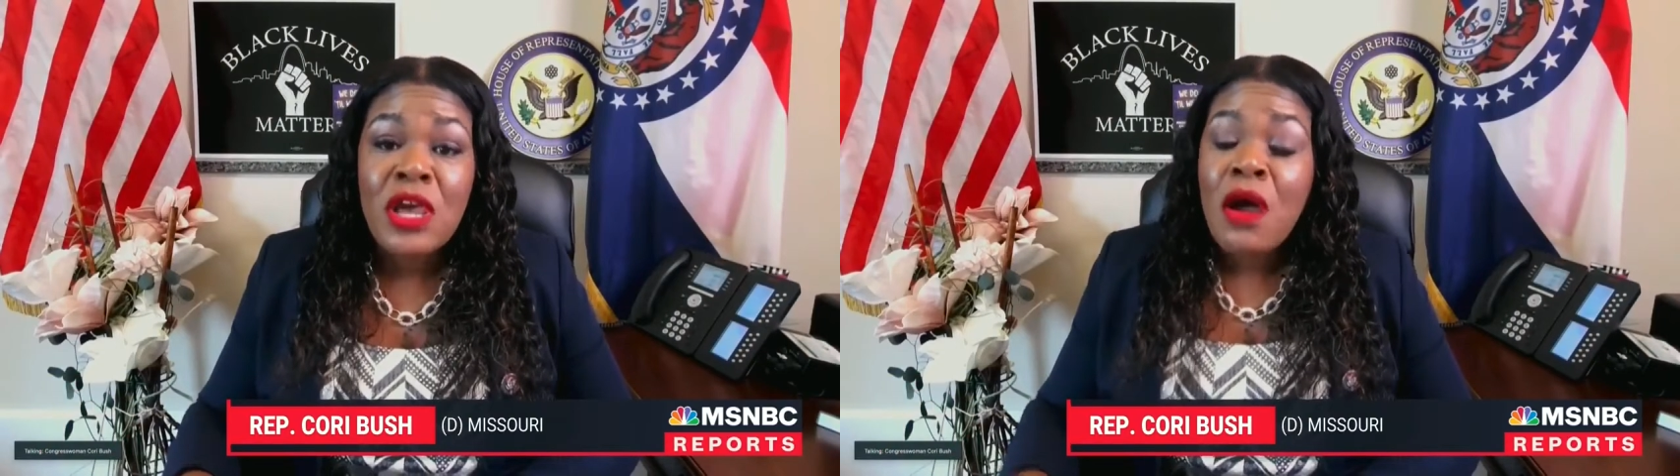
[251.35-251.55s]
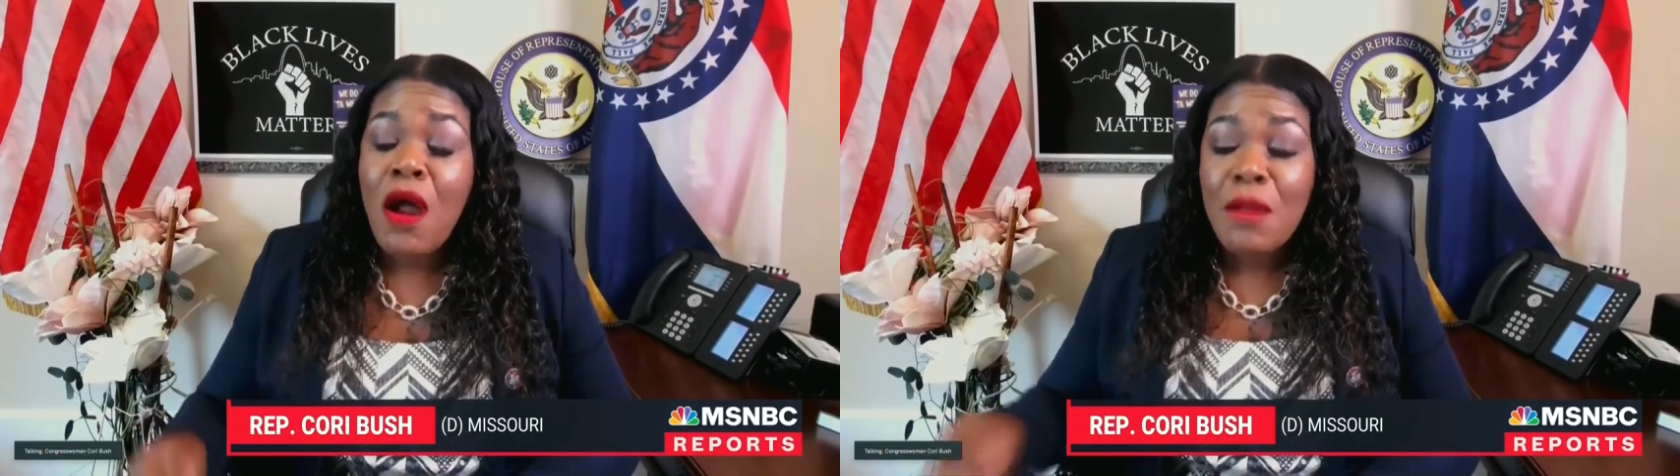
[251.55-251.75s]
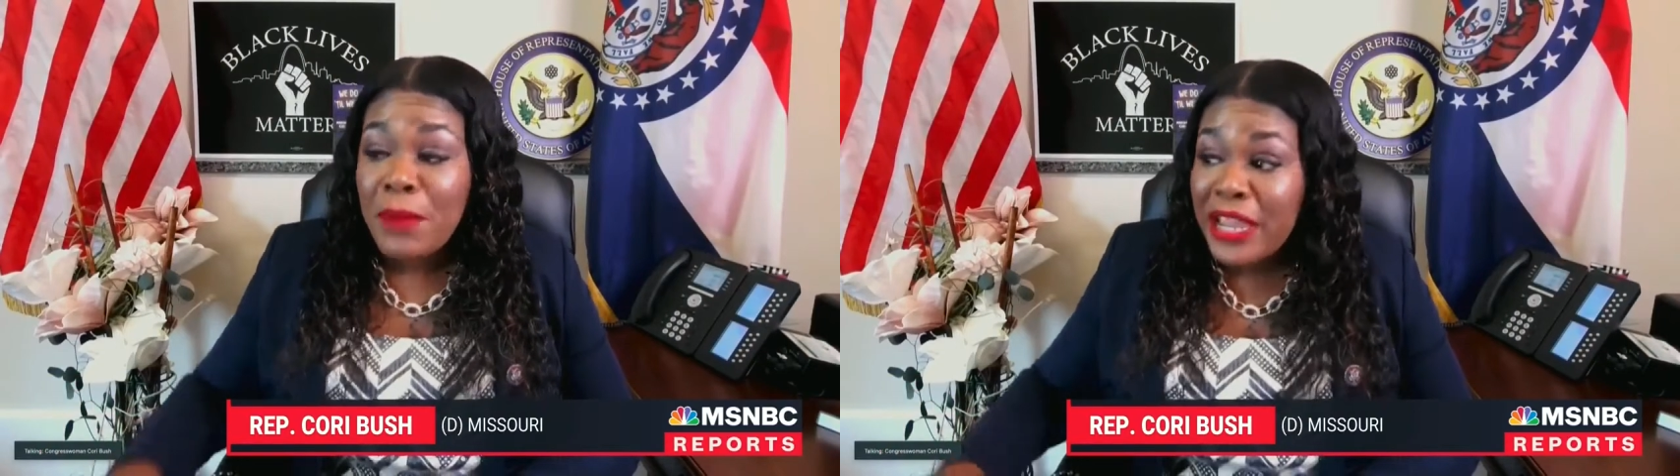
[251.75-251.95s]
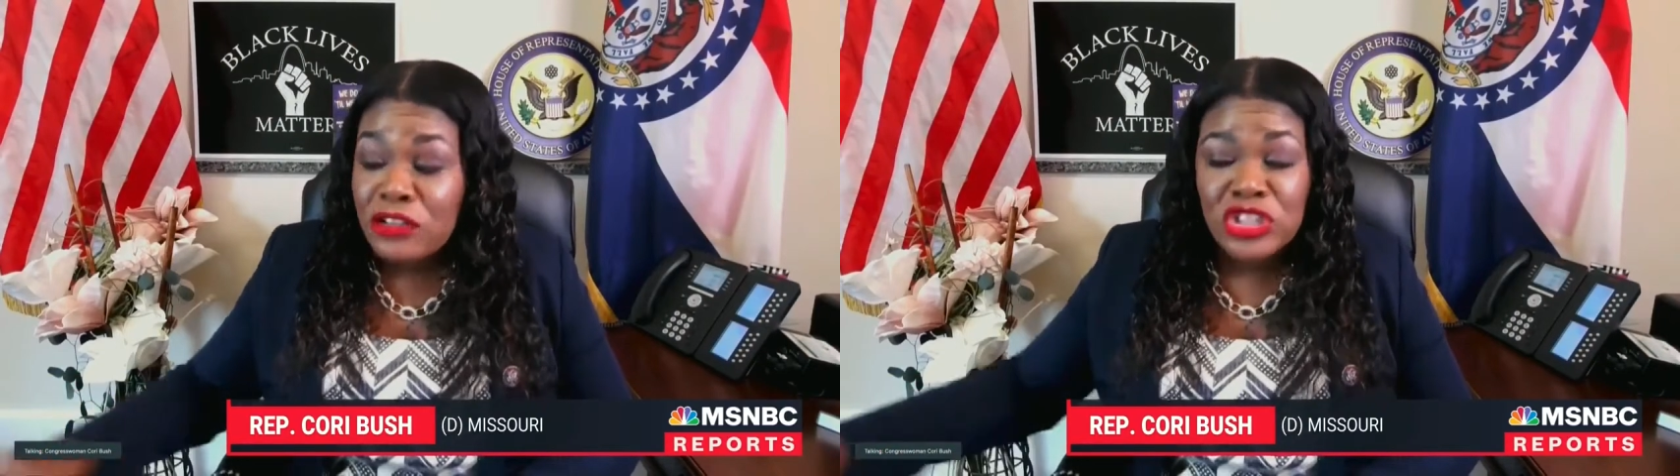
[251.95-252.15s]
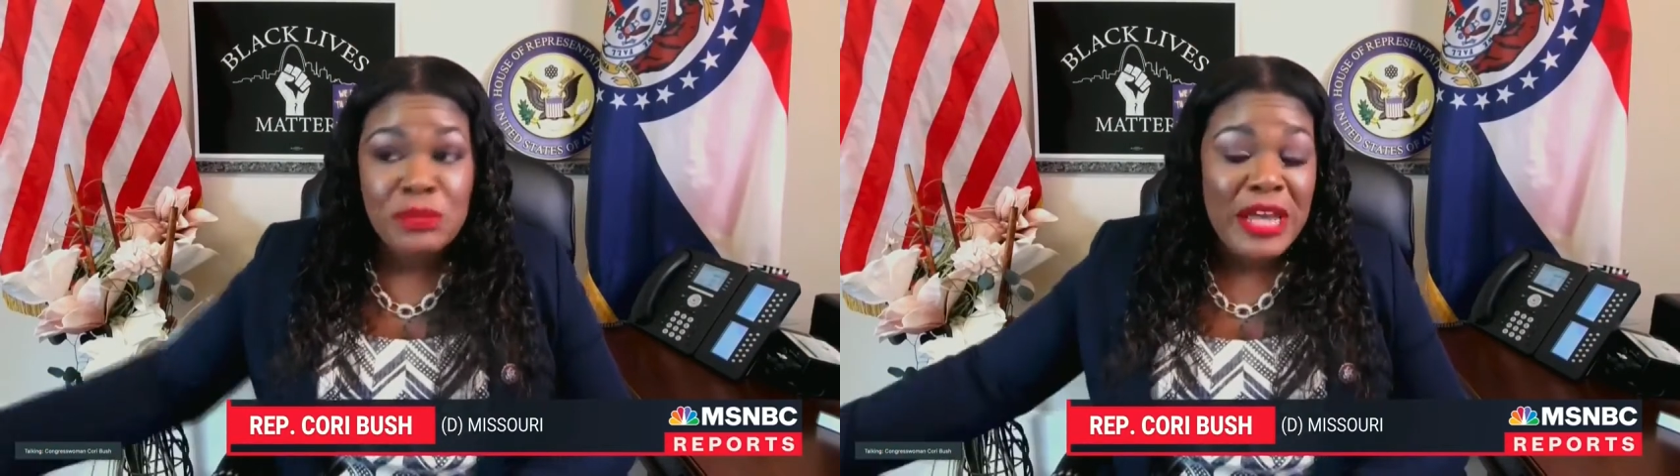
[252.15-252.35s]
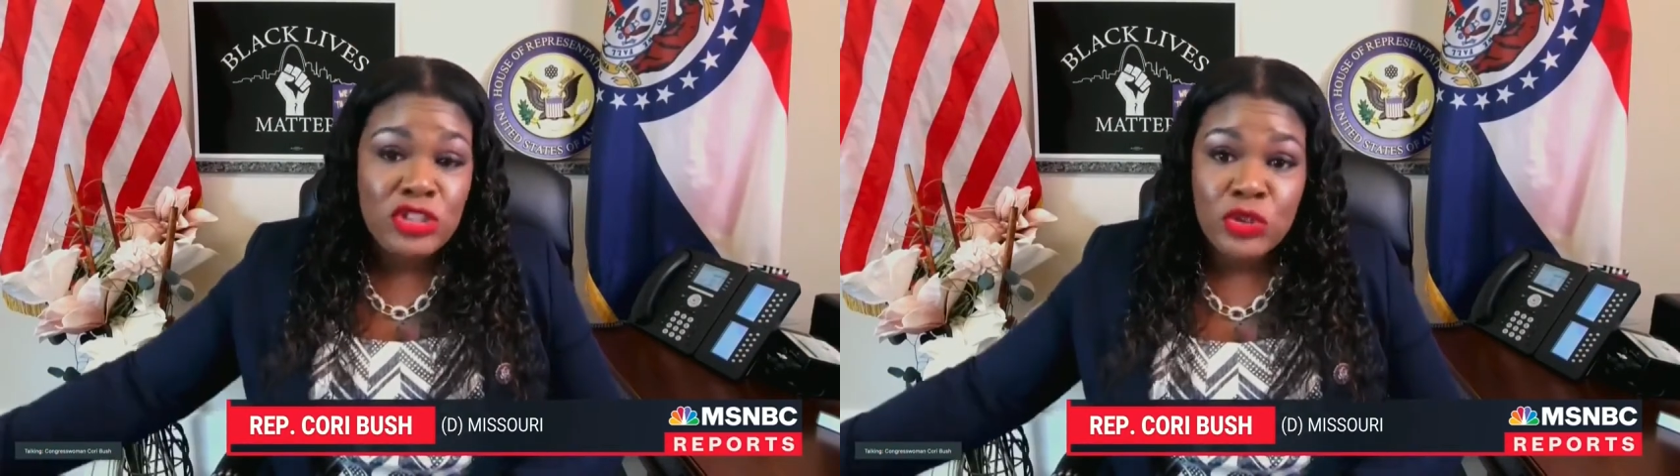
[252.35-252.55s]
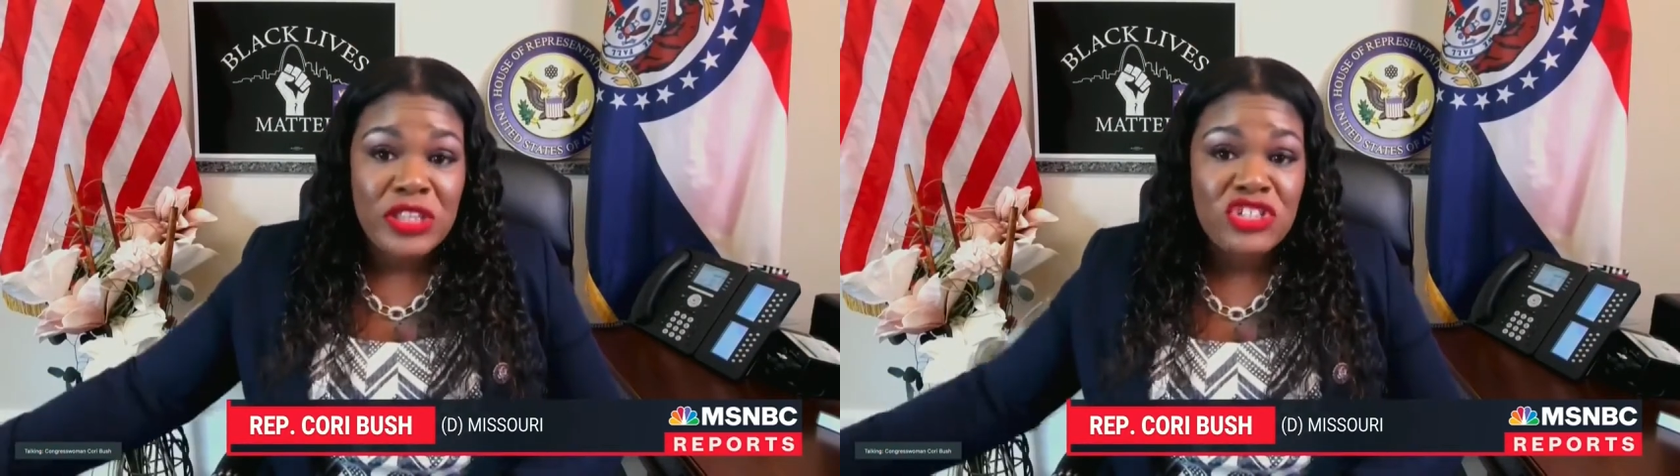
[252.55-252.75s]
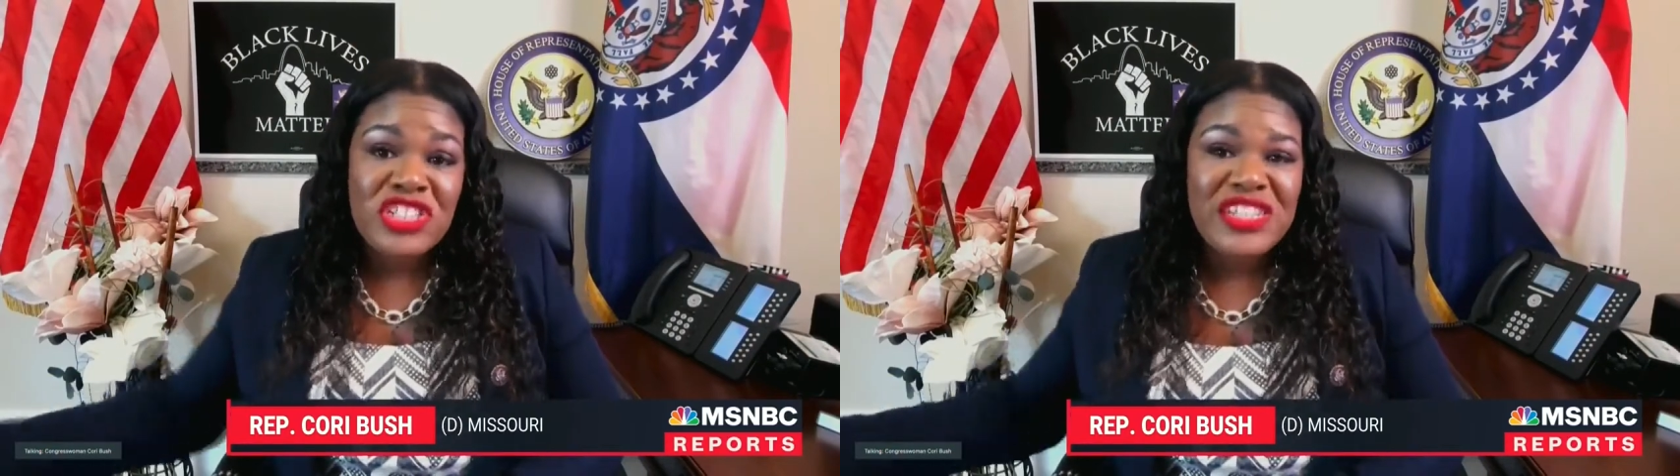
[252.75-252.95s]
Our mayor just made sure
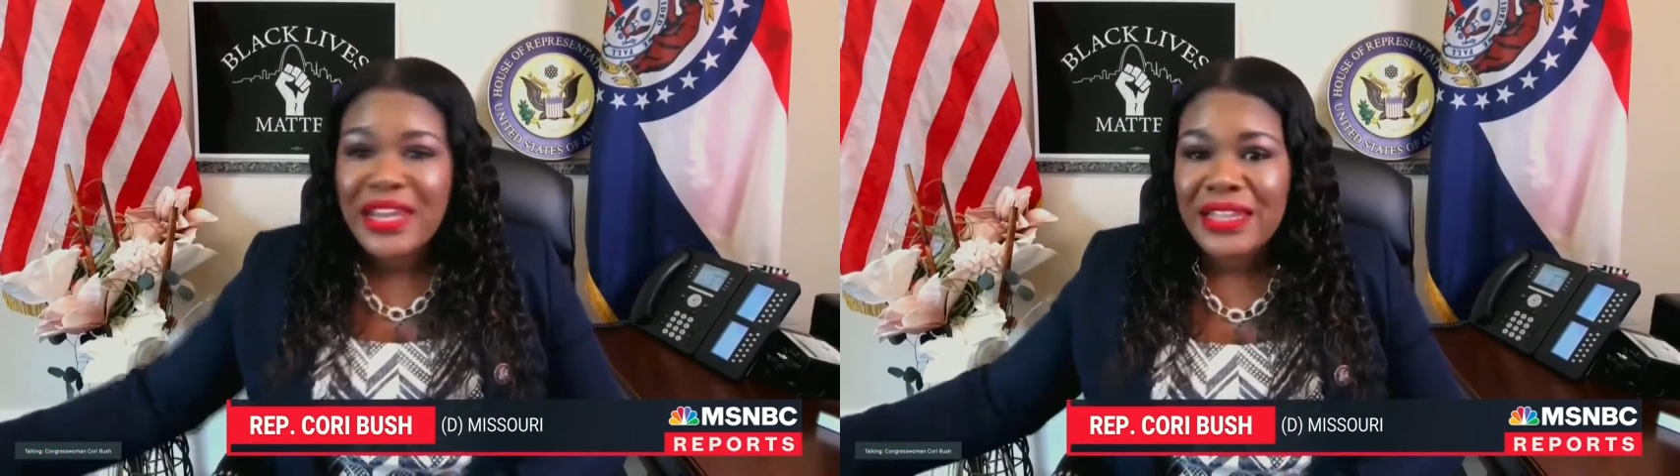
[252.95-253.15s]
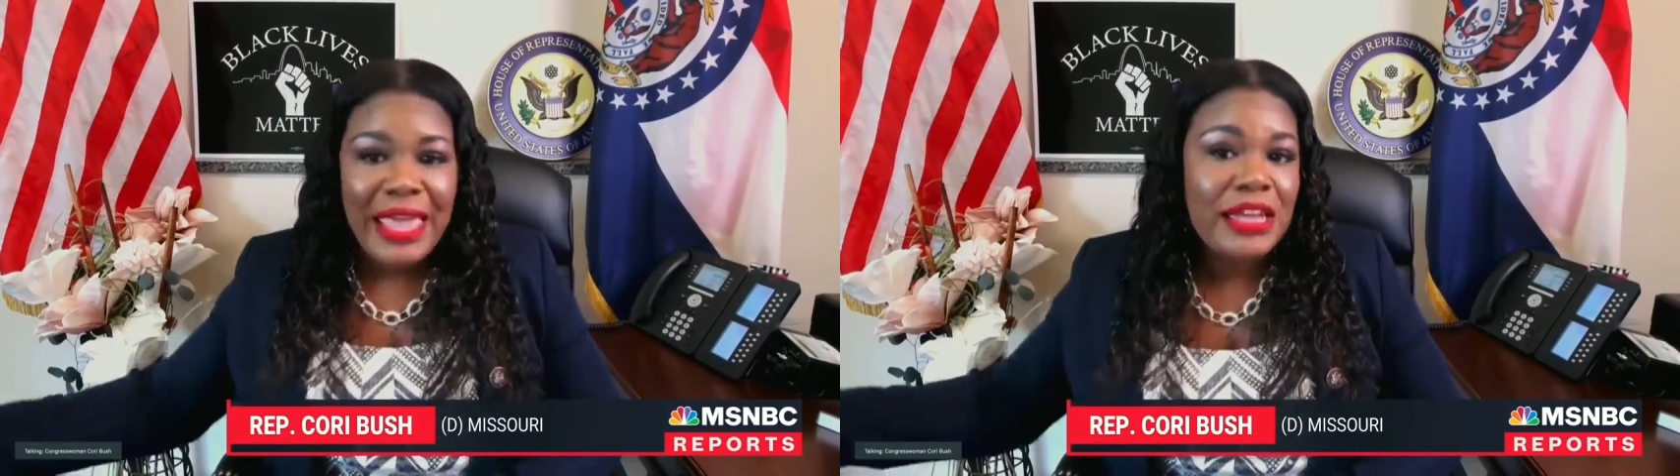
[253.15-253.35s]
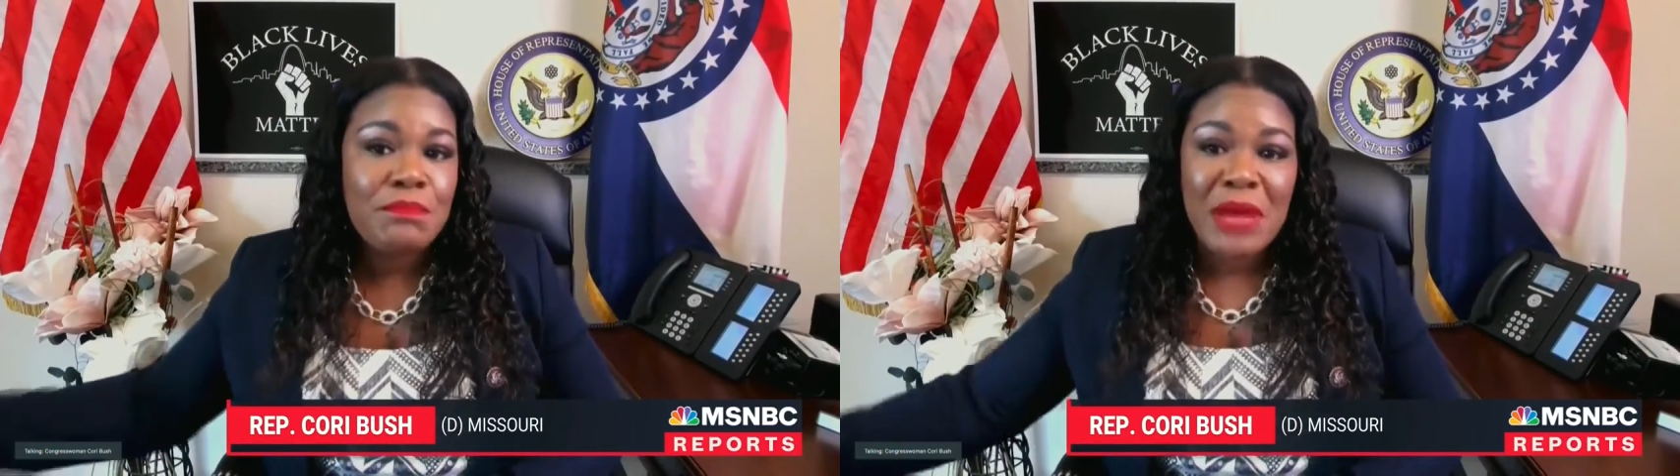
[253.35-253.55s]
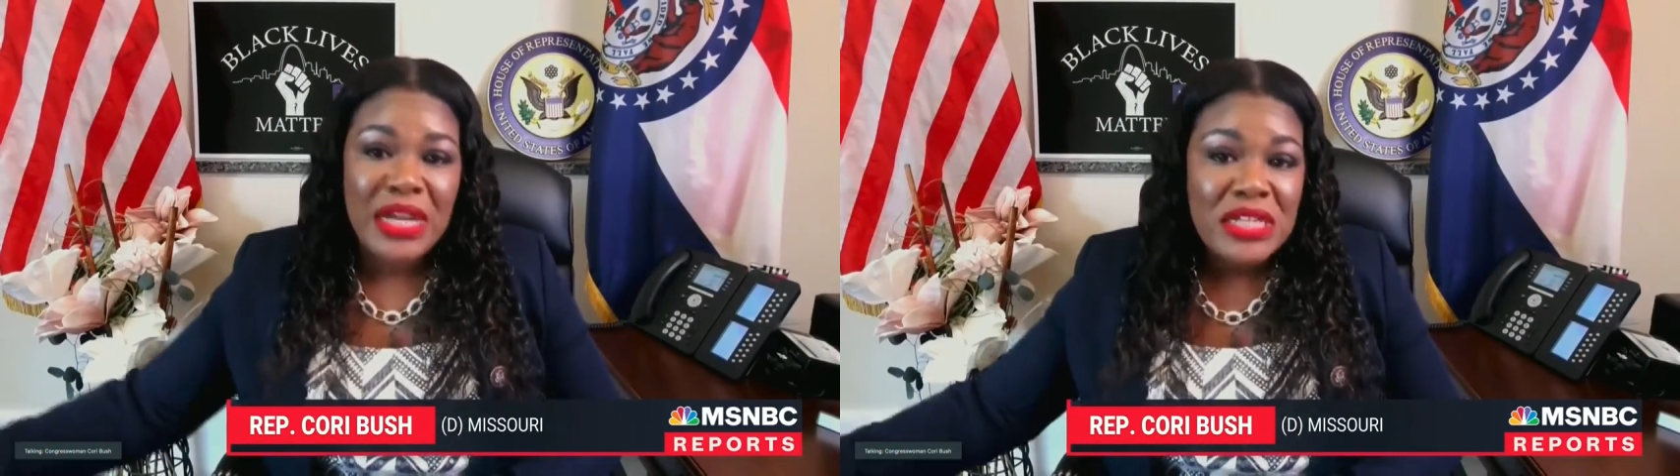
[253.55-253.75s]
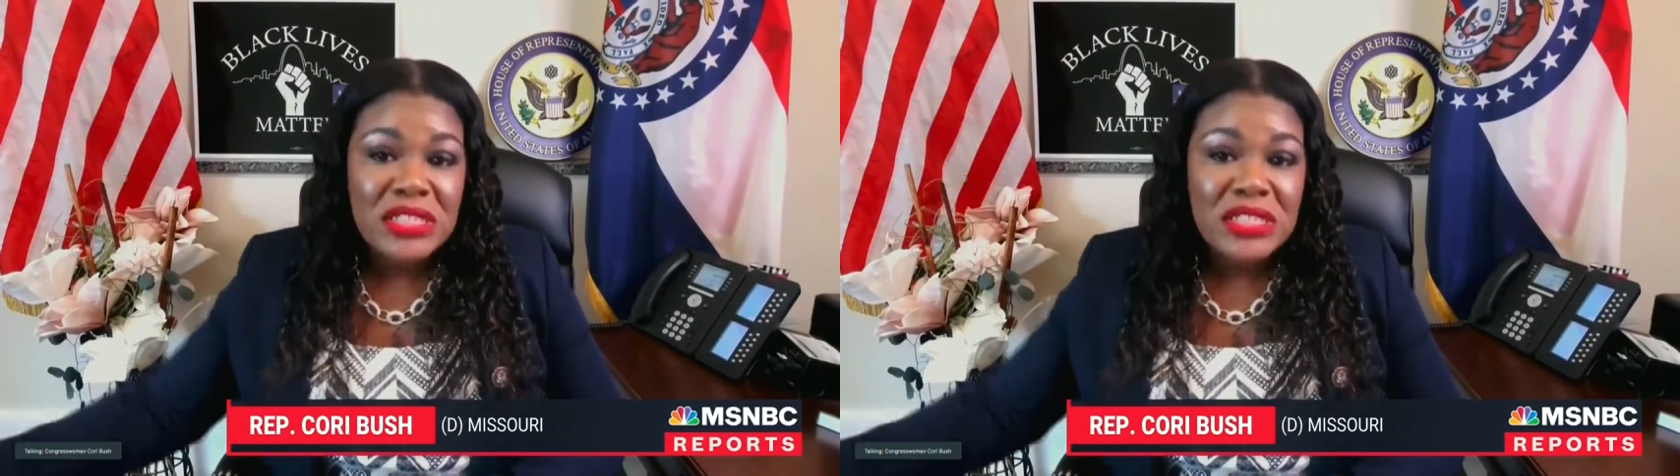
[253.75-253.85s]
that she dedicated money